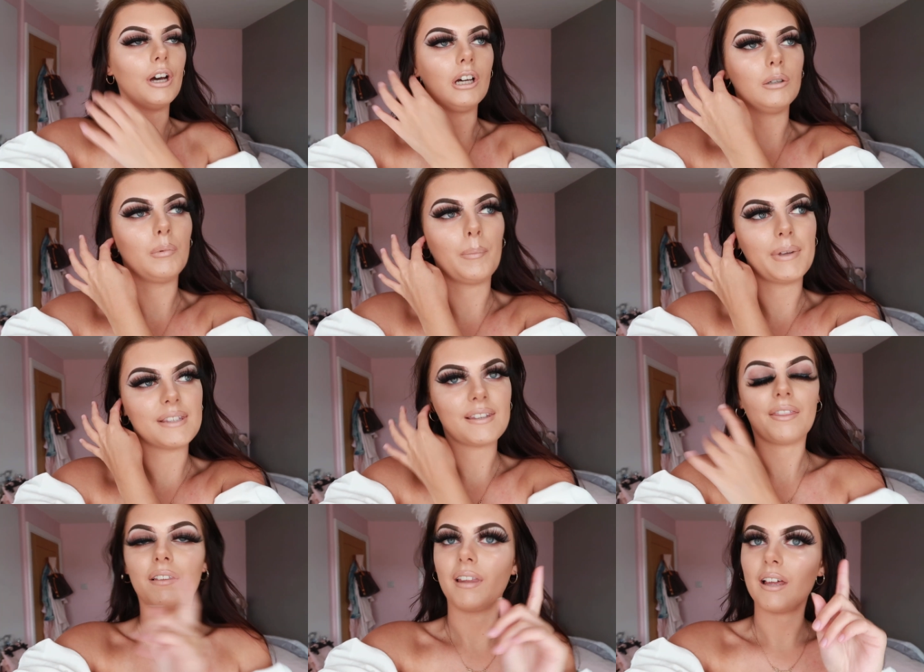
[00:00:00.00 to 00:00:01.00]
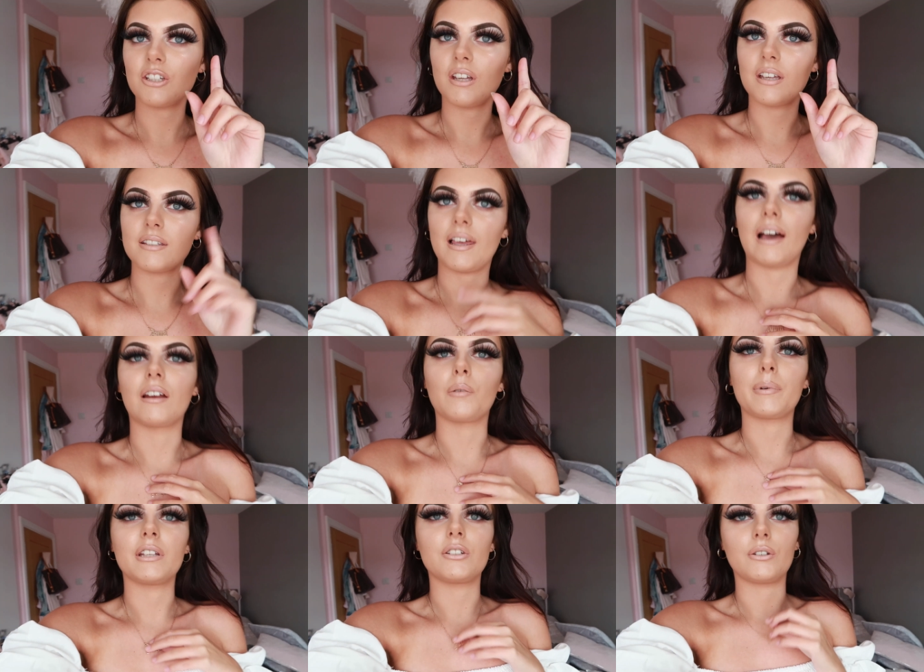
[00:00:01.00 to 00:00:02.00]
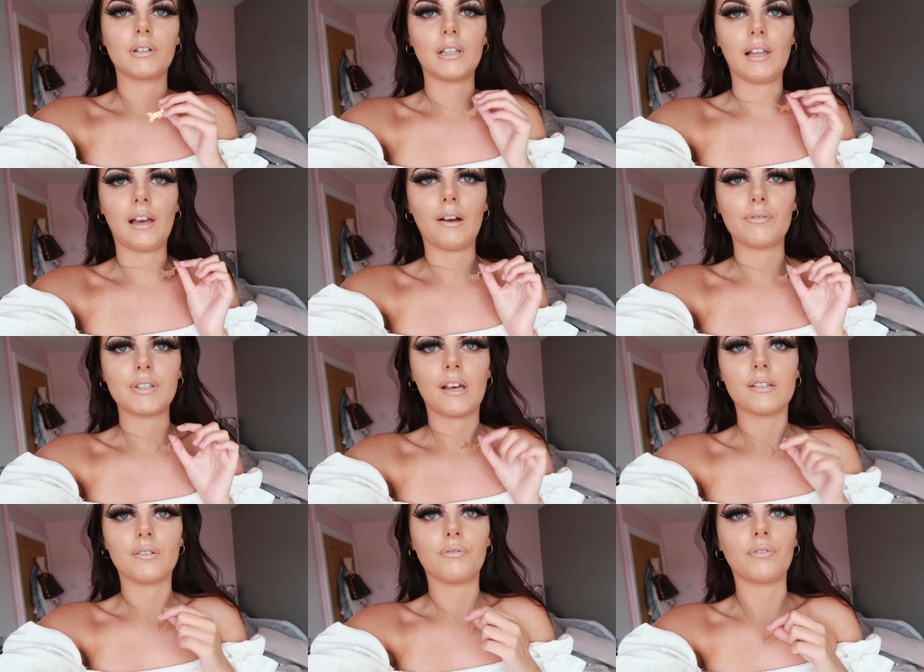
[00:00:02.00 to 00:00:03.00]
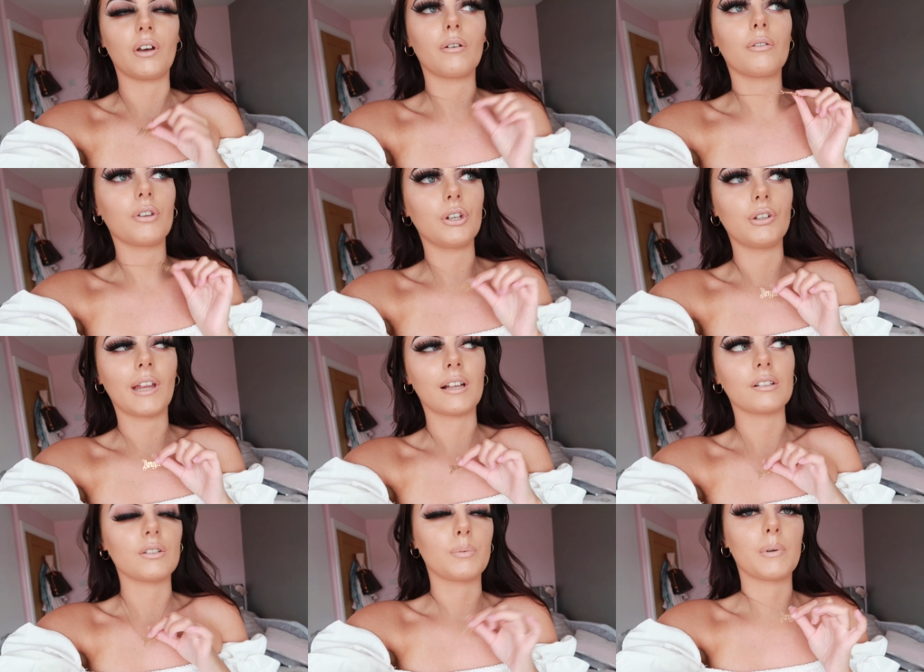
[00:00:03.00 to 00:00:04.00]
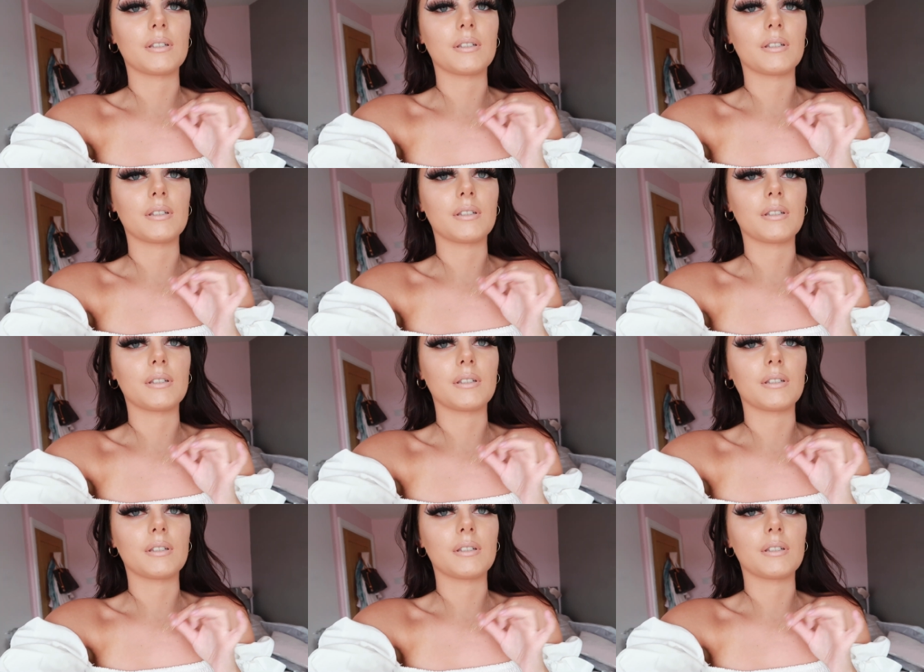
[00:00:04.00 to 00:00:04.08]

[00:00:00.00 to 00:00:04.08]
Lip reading: I've been sent the lashes and I've been doing like advertising for the new necklace,